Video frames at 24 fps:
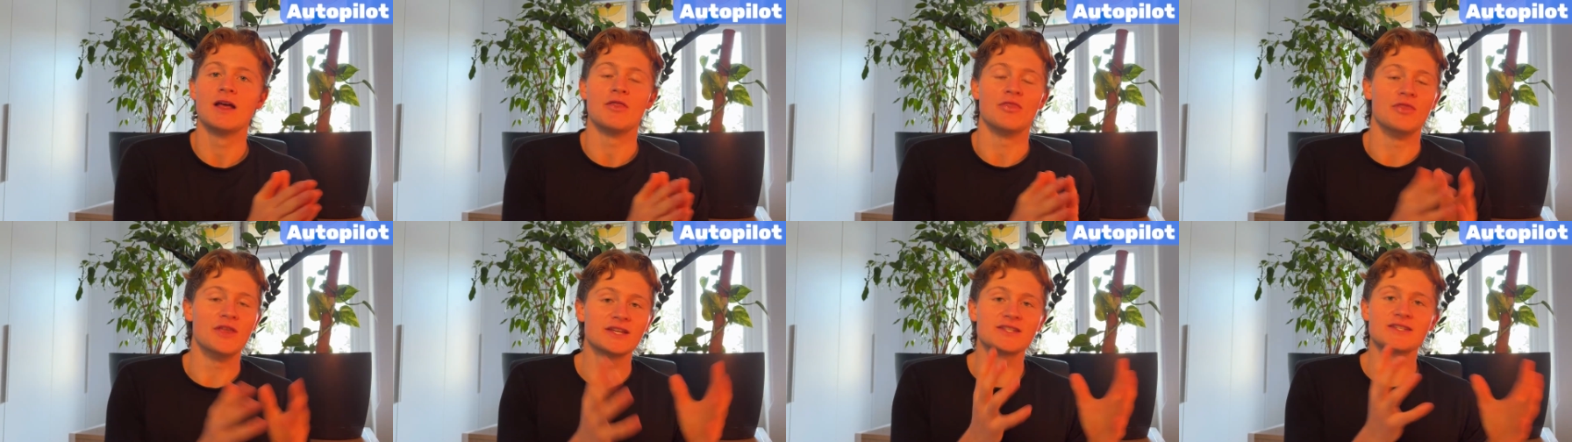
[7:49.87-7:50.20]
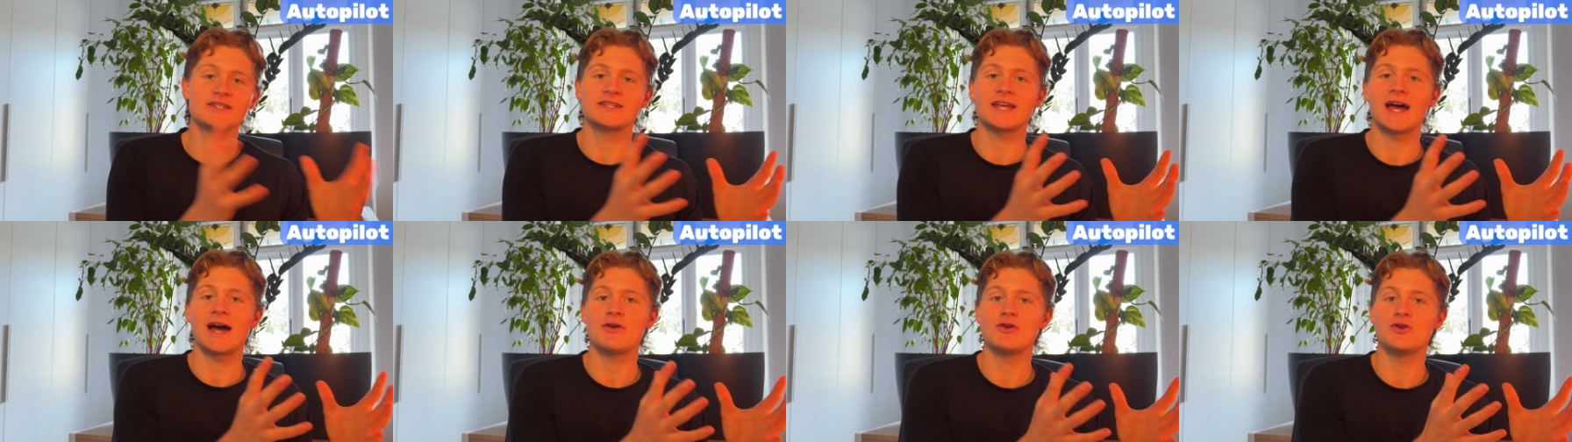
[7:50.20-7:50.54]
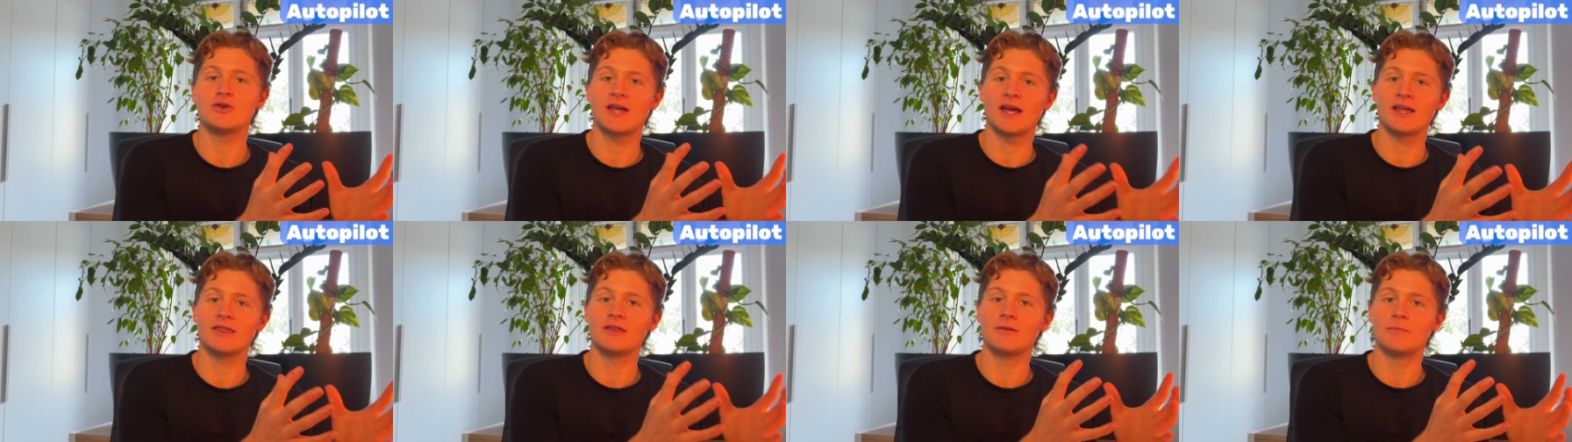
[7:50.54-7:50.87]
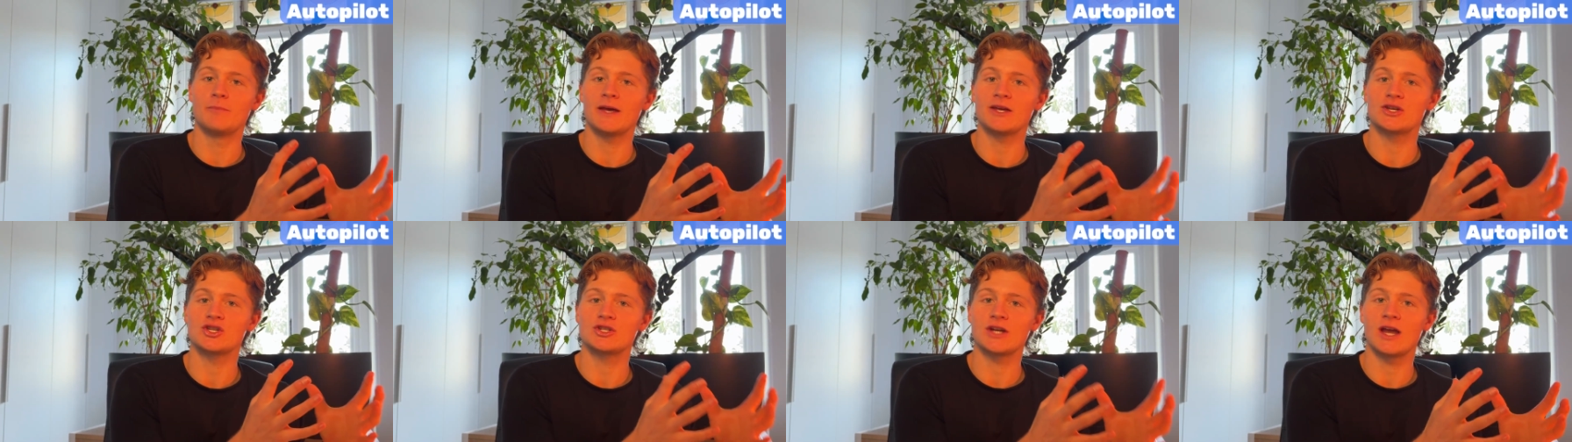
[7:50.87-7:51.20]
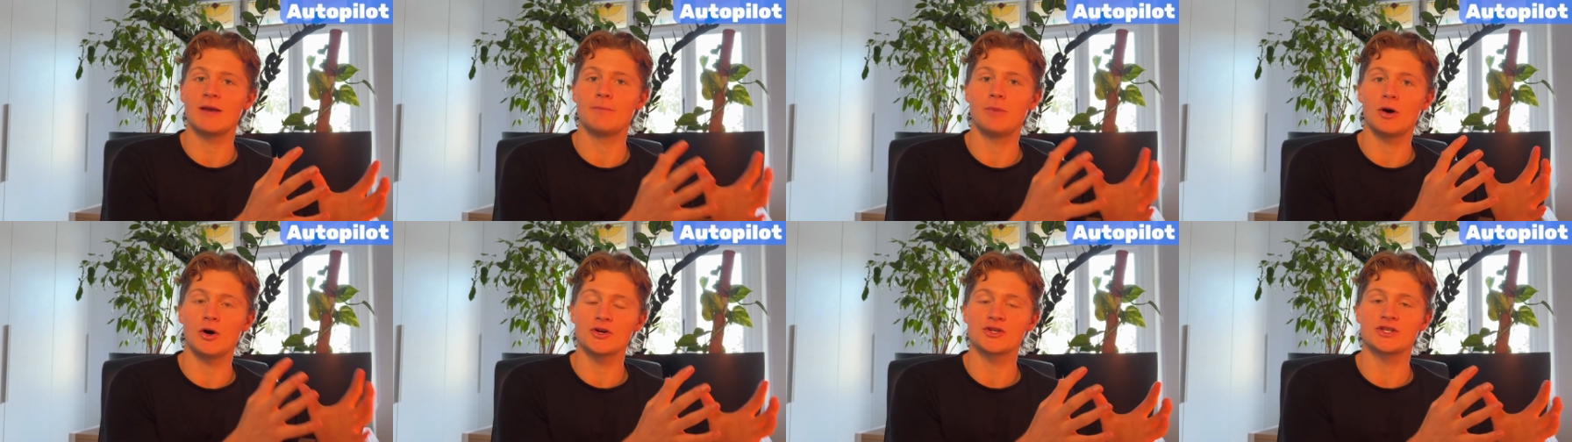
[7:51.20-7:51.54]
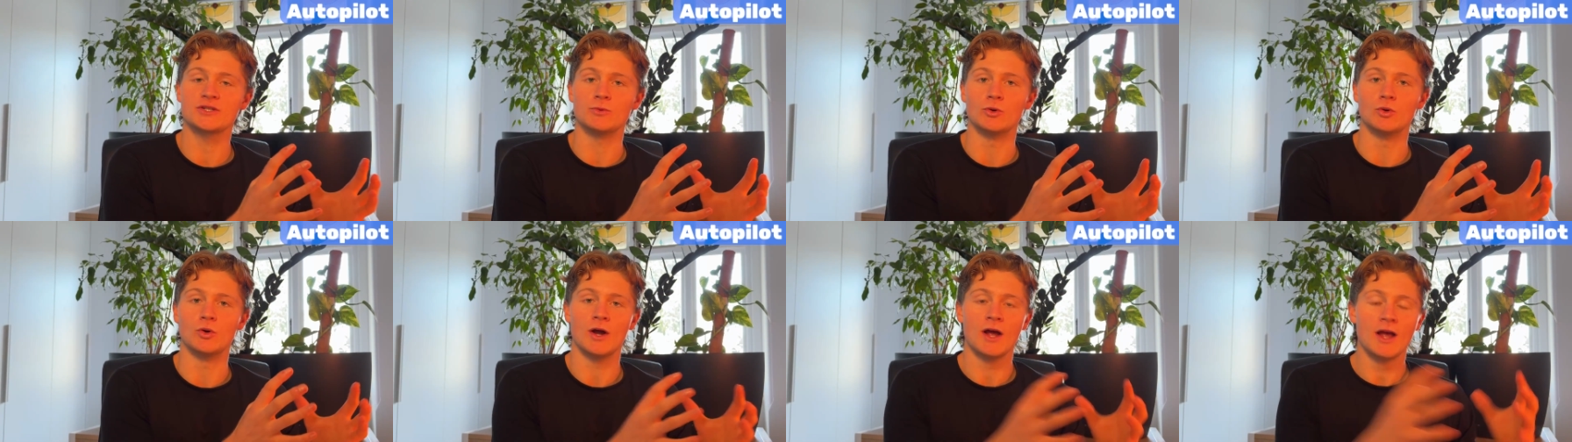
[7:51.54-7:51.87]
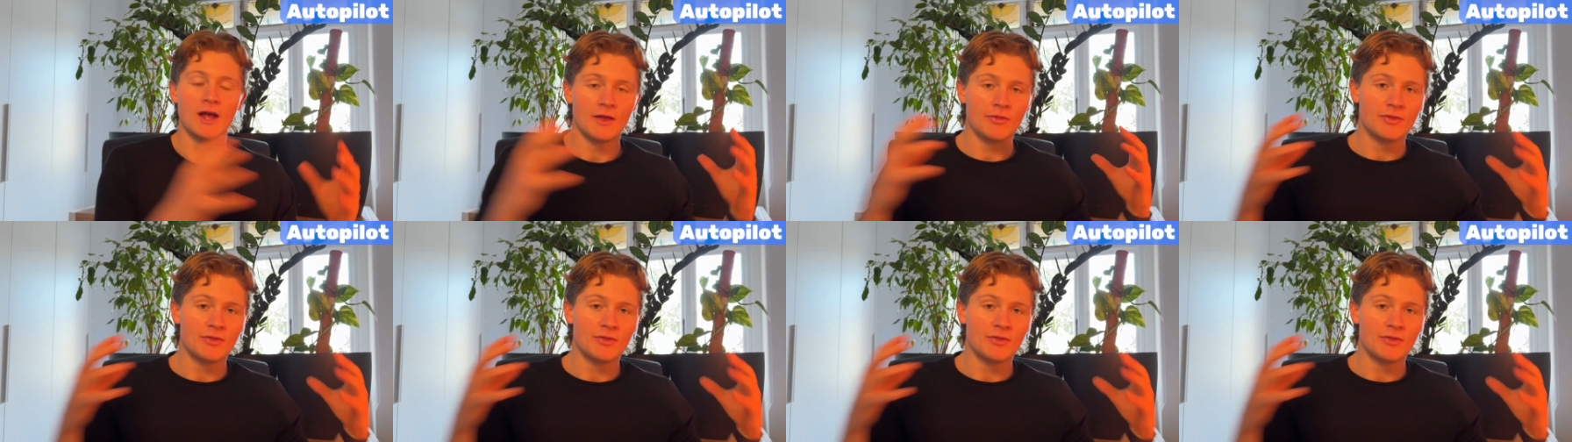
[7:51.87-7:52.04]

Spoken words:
this is how you get in the best shape possible.